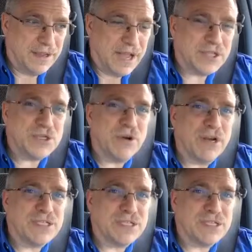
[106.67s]
God's
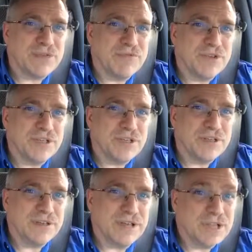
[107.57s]
grace is
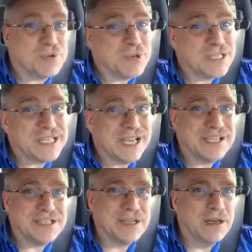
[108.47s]
sufficient. That's what it
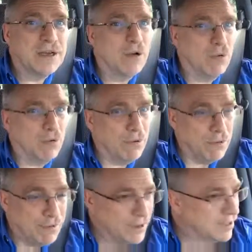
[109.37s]
says.
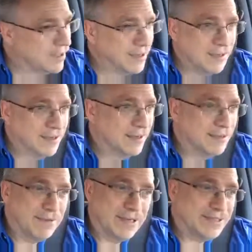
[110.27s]
Whoa.
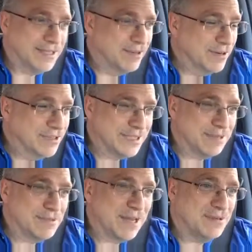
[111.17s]
I'll tell you what,
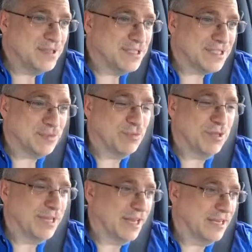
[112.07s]
sometimes you just
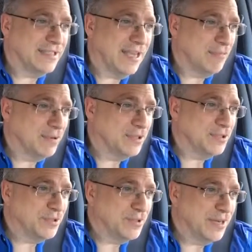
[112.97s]
really got to tap
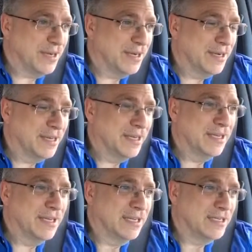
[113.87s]
into
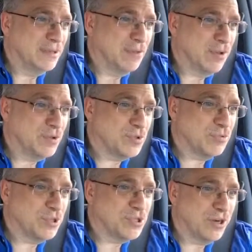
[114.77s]
some of those
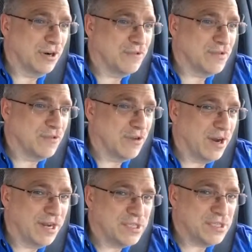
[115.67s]
reserves of
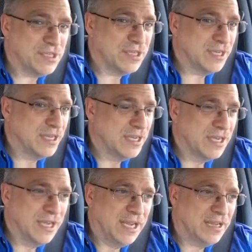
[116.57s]
grace.
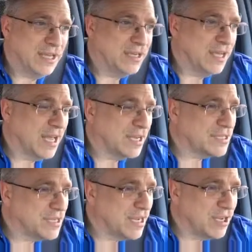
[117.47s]
And then you got to
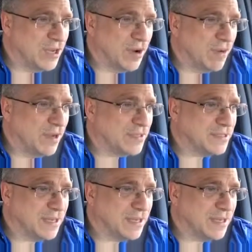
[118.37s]
say, you know what?